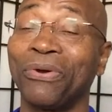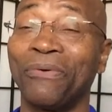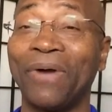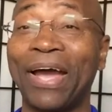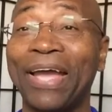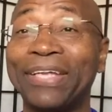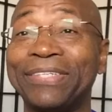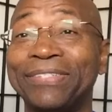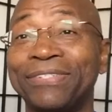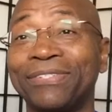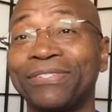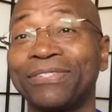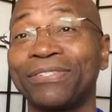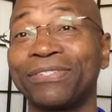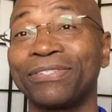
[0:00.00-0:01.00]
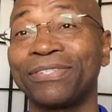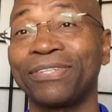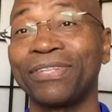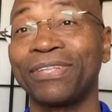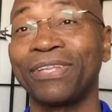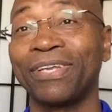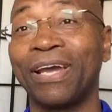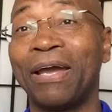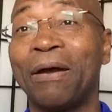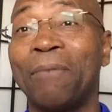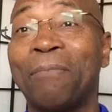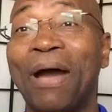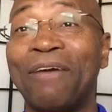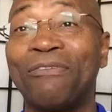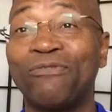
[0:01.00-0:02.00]
All right.
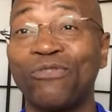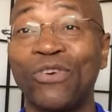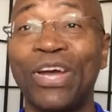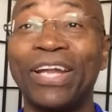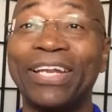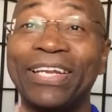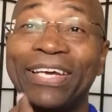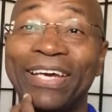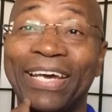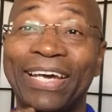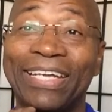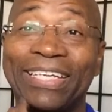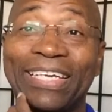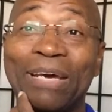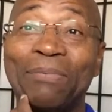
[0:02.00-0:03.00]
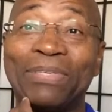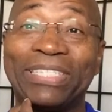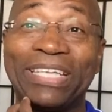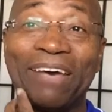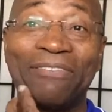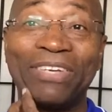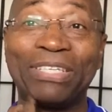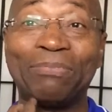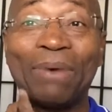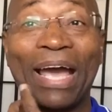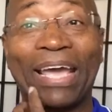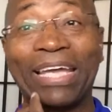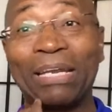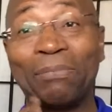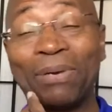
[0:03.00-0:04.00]
My friend Tim has left his
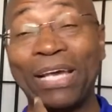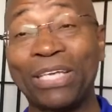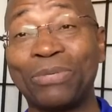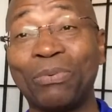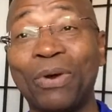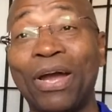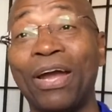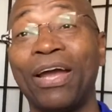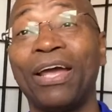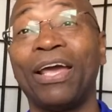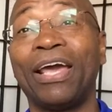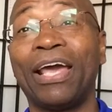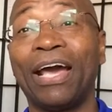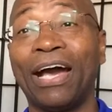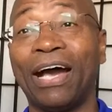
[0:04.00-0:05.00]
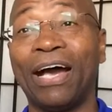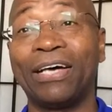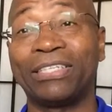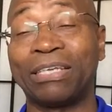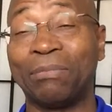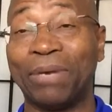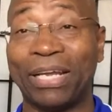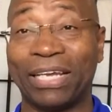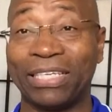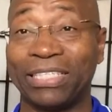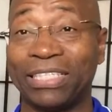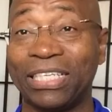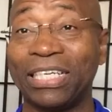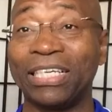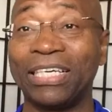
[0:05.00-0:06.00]
bike in a place where uh, somebody could
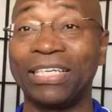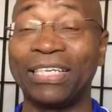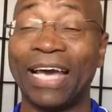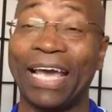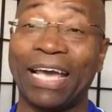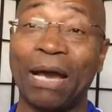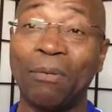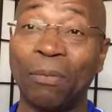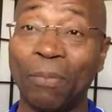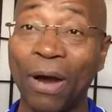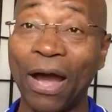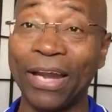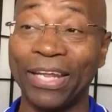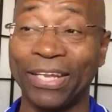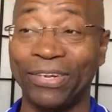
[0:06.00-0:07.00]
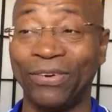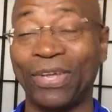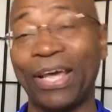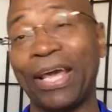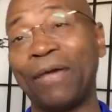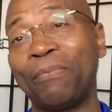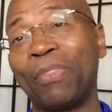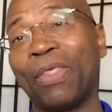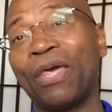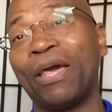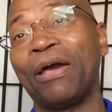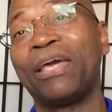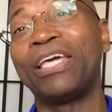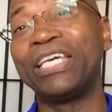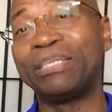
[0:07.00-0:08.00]
steal it. I come upon it. Okay.
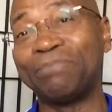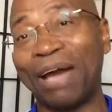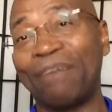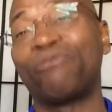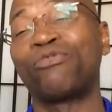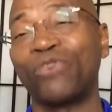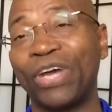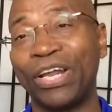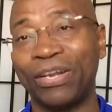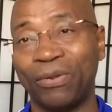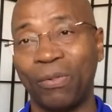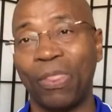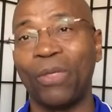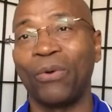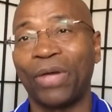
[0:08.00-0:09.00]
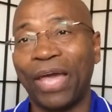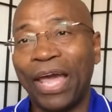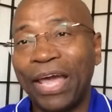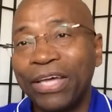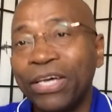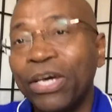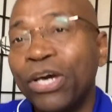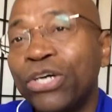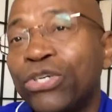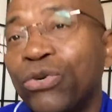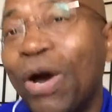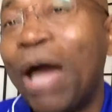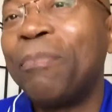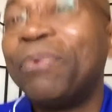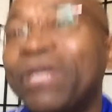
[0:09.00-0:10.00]
He's my friend. Okay.
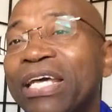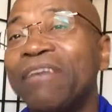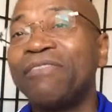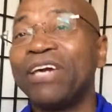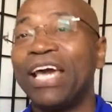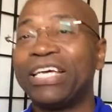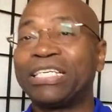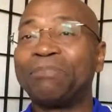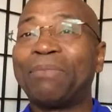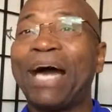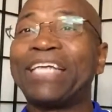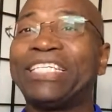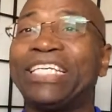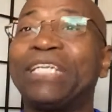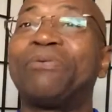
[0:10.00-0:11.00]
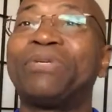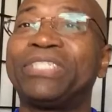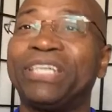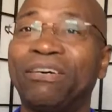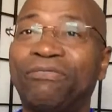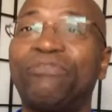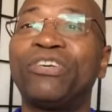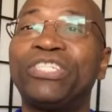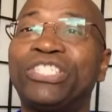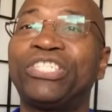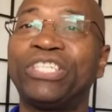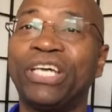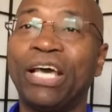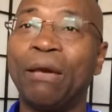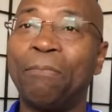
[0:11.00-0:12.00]
So I believe it's in my genuine self
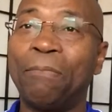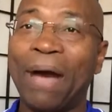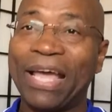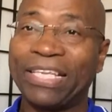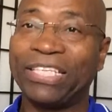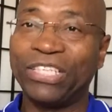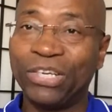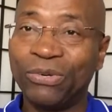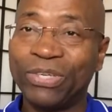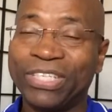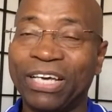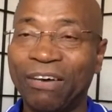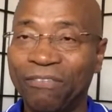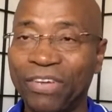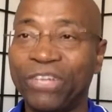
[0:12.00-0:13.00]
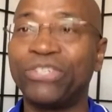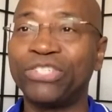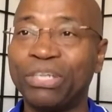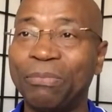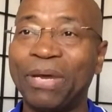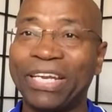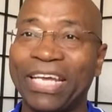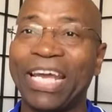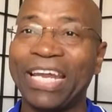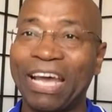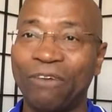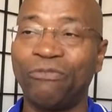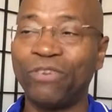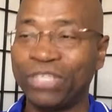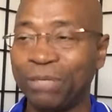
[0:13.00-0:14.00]
friendship, my genuine self interest to maintain
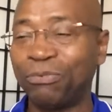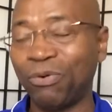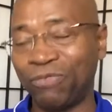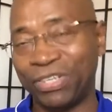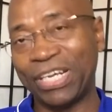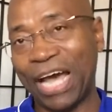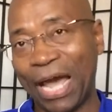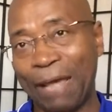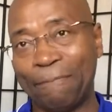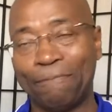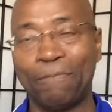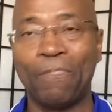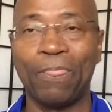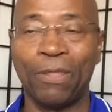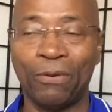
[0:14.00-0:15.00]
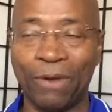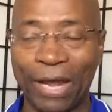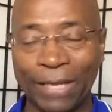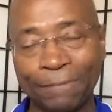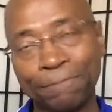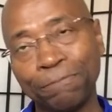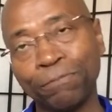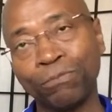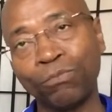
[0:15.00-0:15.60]
that friendship over time. Right.